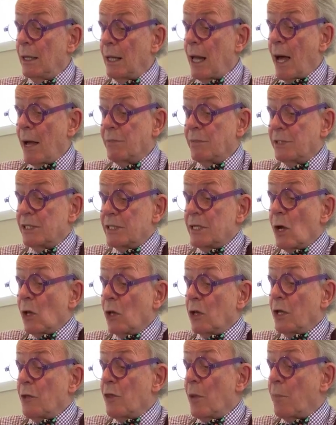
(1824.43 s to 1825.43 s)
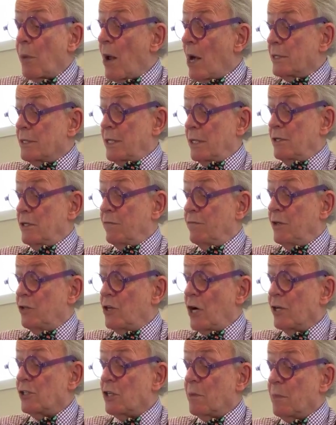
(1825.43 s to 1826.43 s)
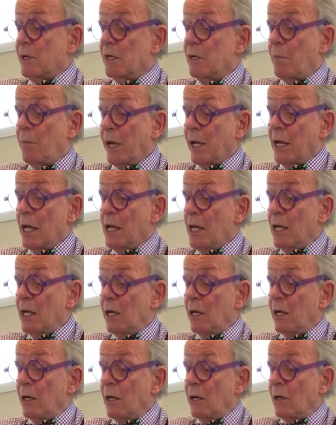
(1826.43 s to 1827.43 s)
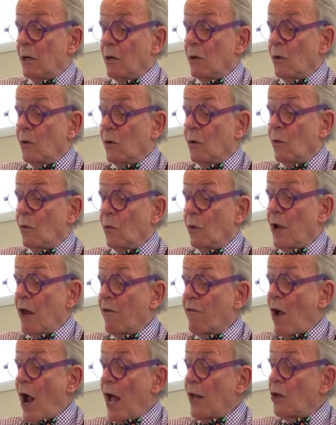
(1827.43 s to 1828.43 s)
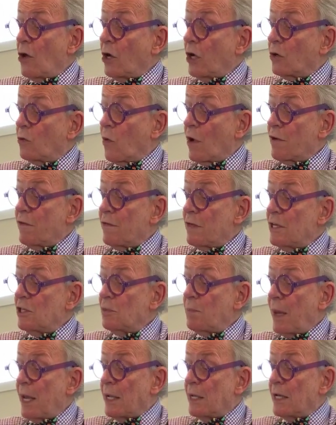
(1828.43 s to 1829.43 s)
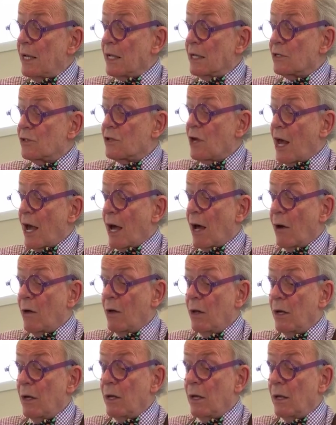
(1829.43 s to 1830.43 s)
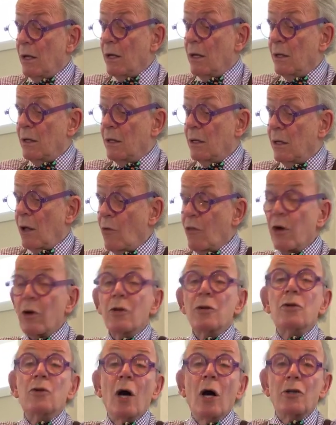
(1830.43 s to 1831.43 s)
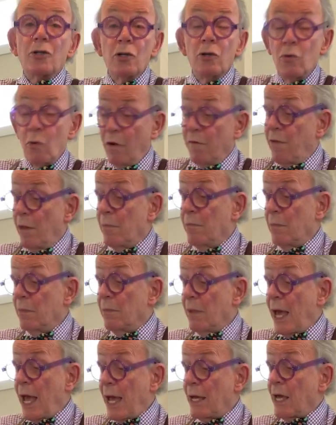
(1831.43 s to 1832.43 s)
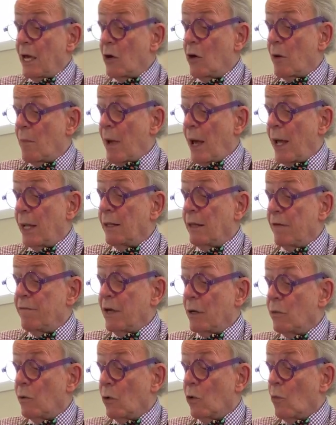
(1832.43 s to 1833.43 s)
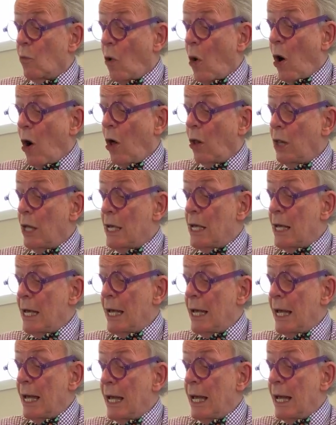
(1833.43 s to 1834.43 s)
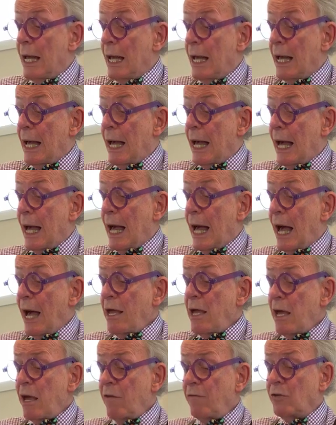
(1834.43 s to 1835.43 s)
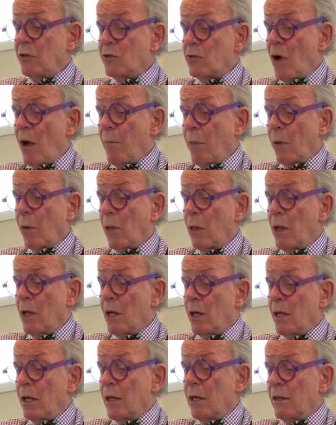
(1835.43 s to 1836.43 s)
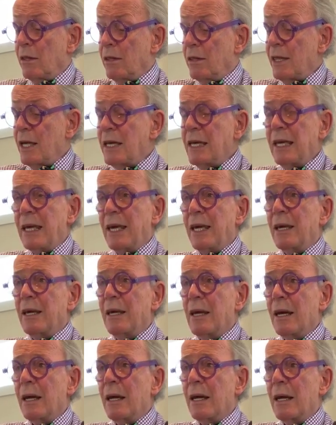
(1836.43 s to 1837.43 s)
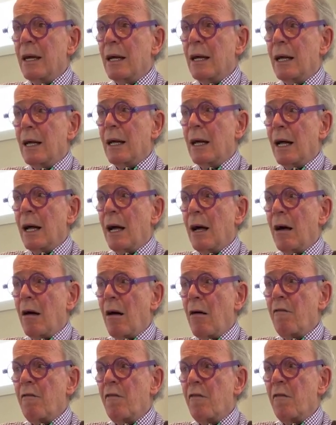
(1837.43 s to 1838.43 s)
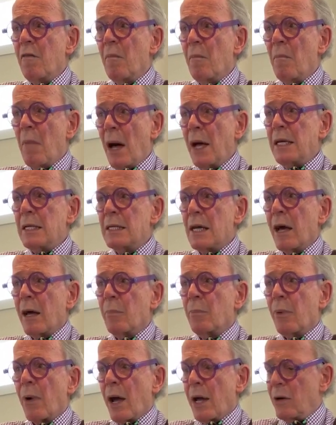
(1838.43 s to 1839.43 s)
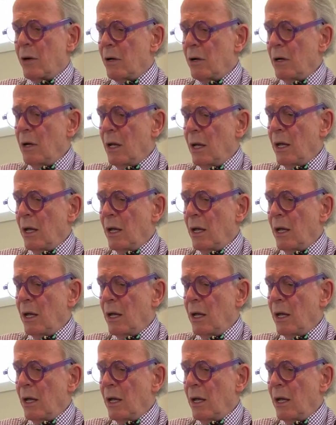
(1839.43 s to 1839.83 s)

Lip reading: I'm still in the process of adjustment, but whenever I look at one of these paintings now, oh, there are two of them hanging on my living room wall, I have trouble thinking of my typewriter